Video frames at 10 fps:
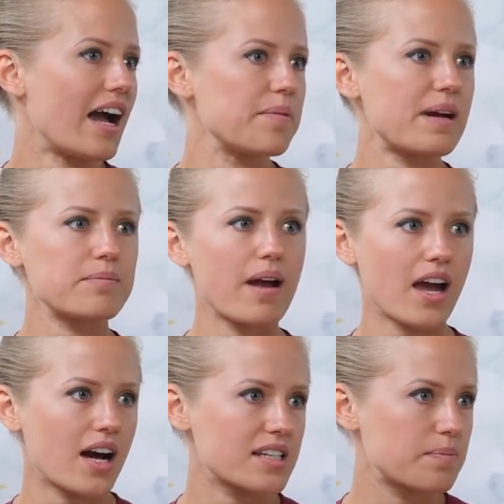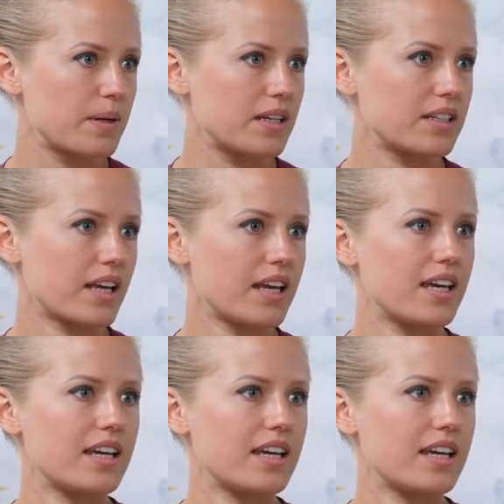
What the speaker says: I met my husband. He